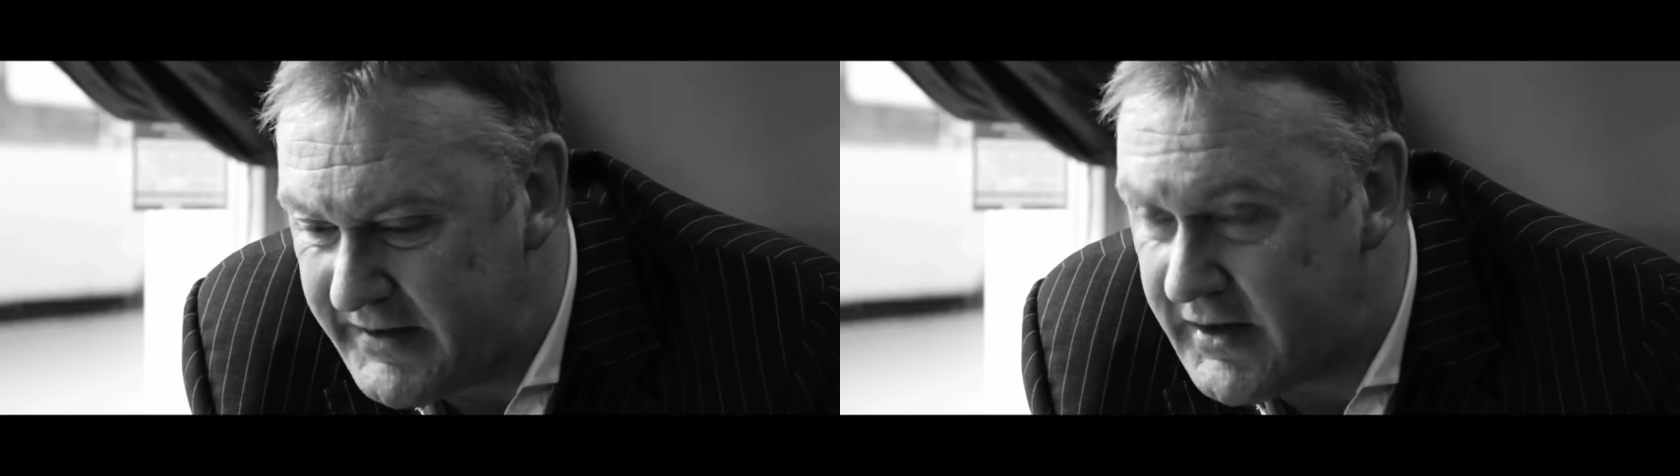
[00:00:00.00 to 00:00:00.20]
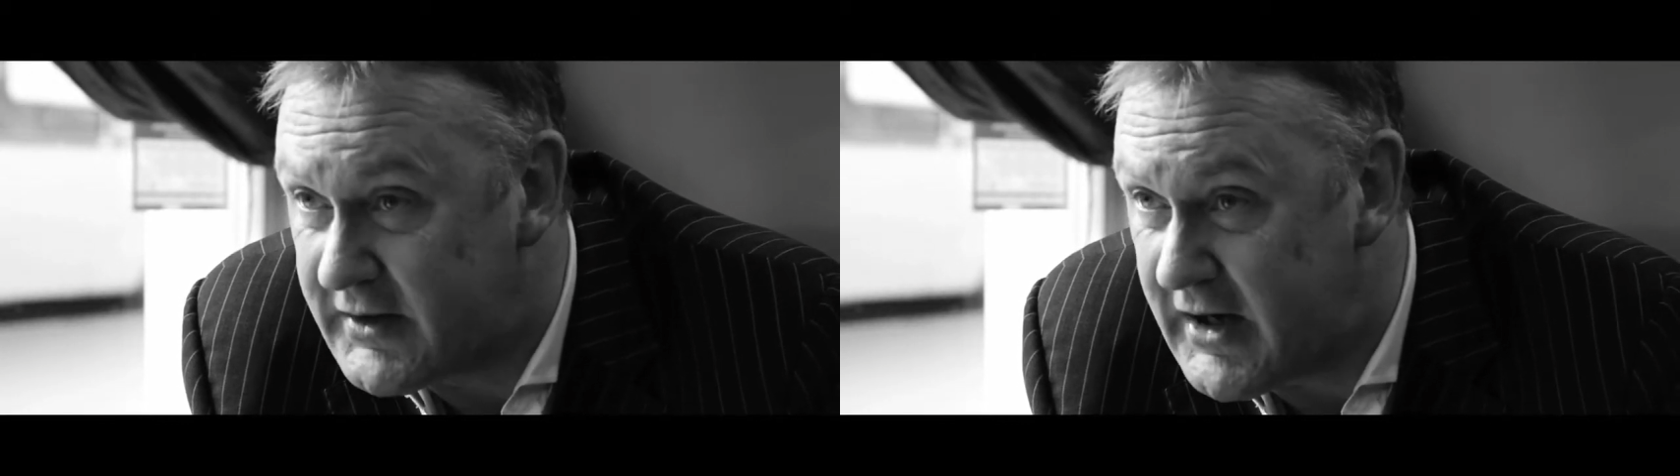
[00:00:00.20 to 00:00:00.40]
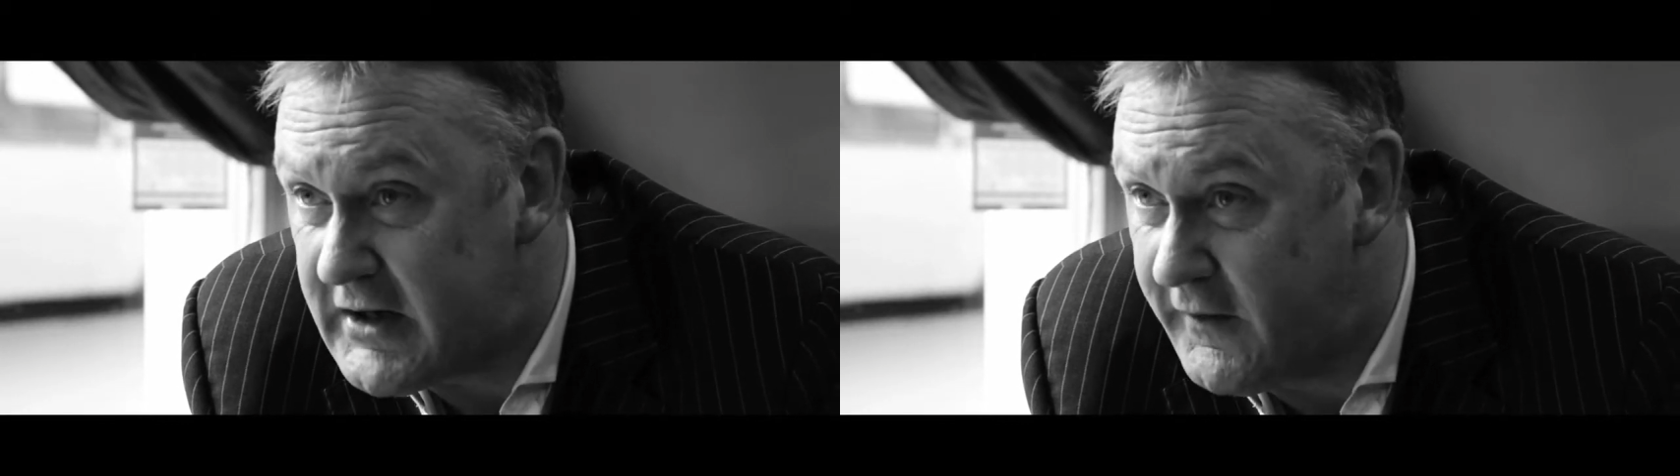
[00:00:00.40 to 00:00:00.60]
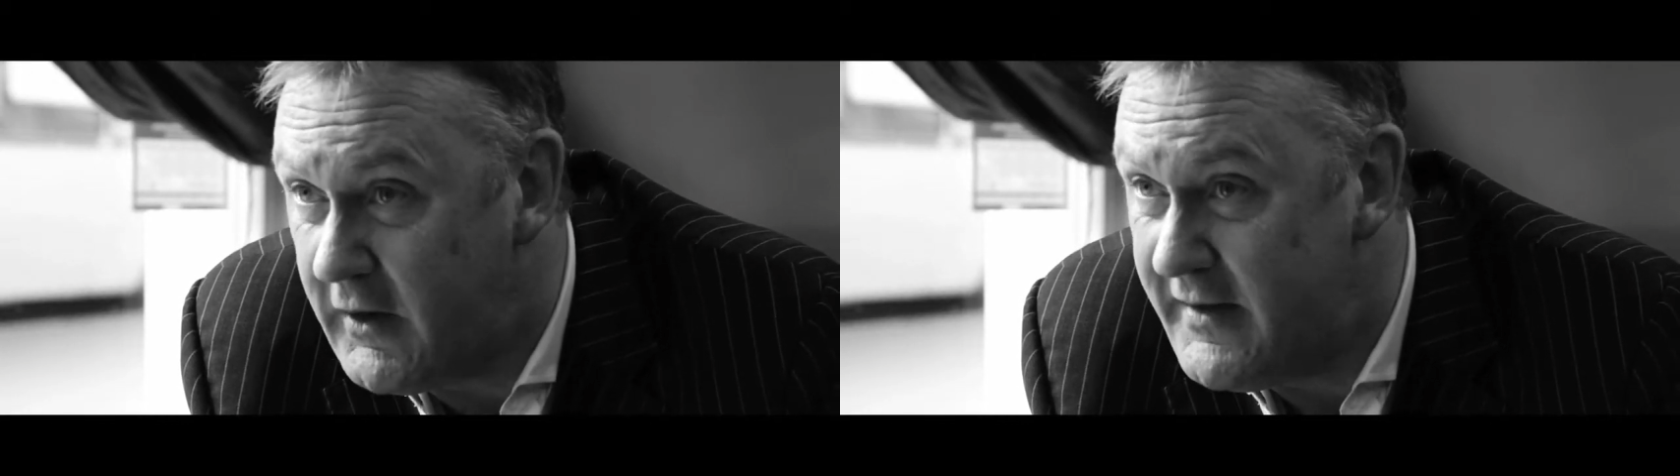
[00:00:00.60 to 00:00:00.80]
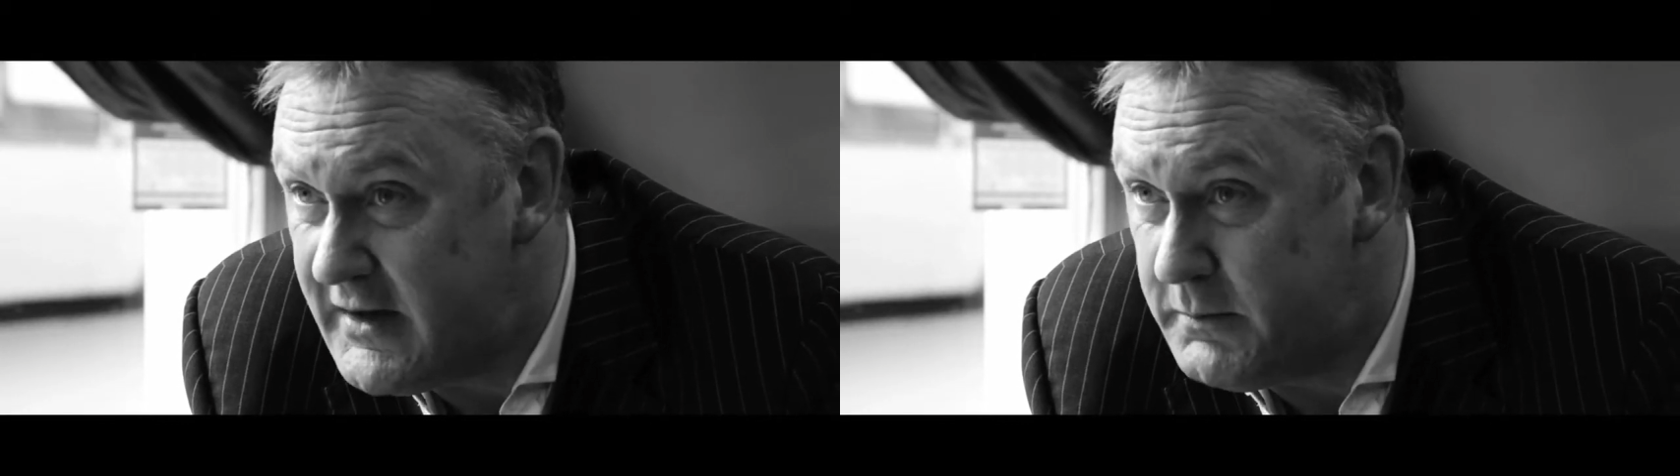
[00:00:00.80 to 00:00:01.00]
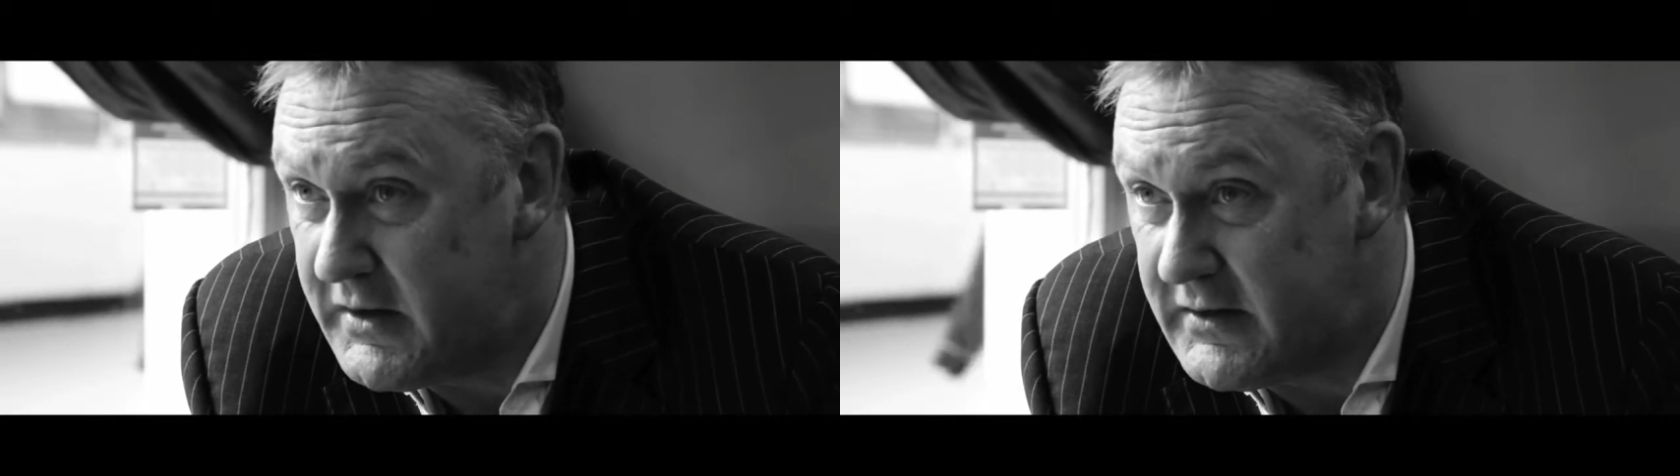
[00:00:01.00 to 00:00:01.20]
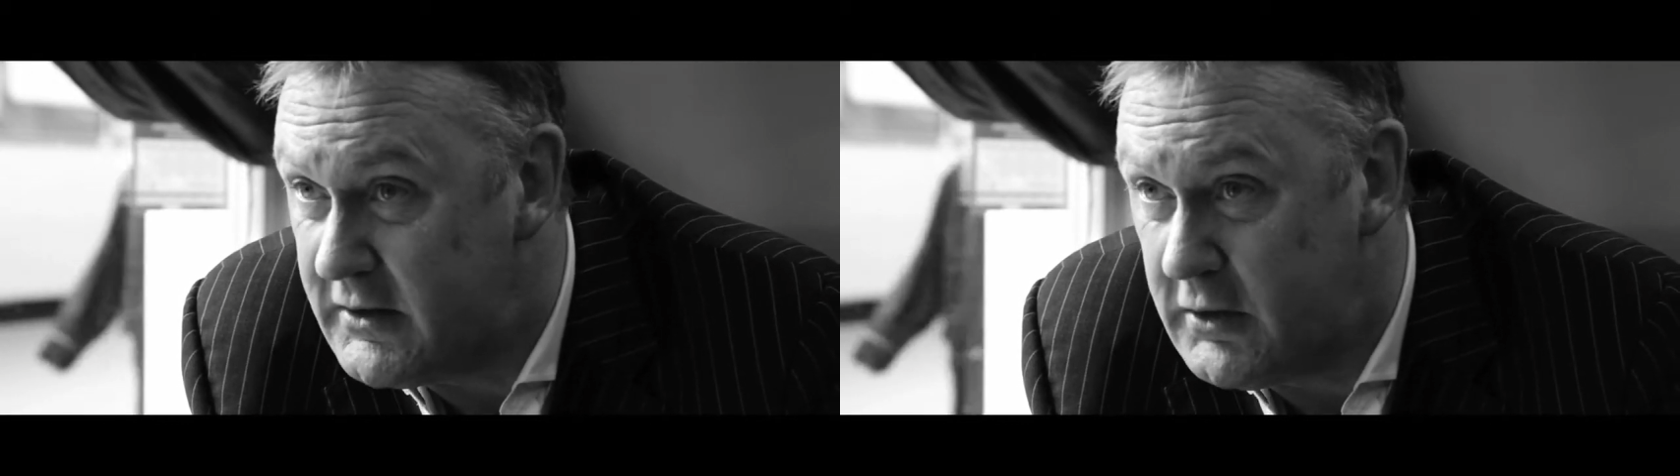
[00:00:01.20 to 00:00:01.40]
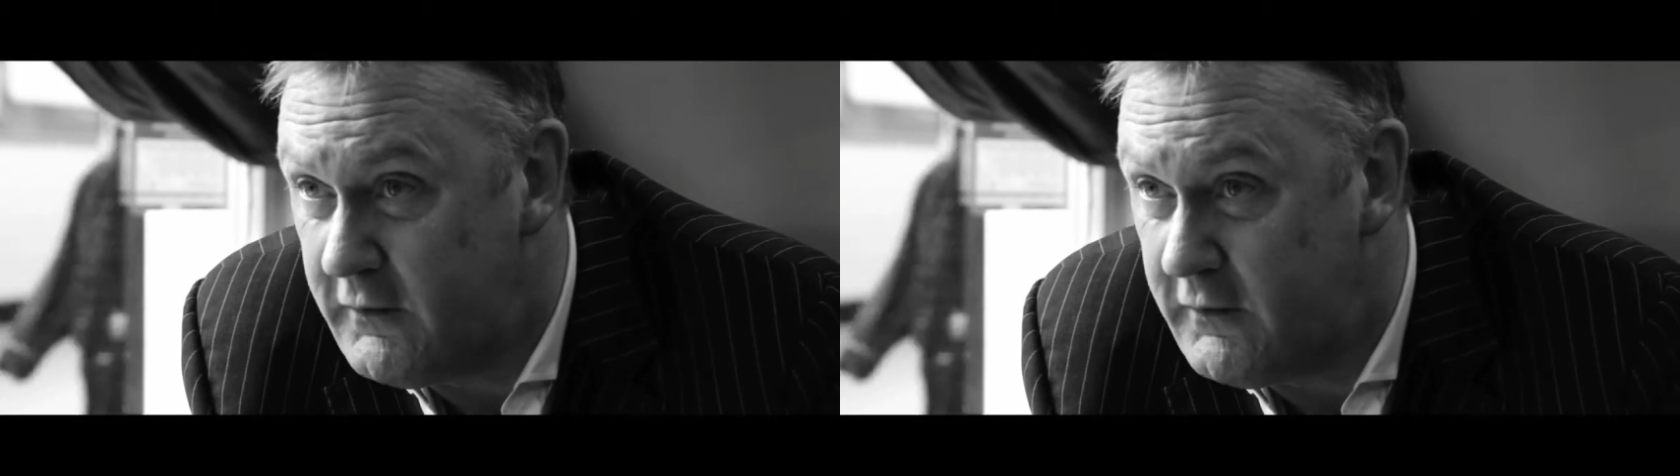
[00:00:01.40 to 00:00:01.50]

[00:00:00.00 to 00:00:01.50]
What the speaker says: successful in this business,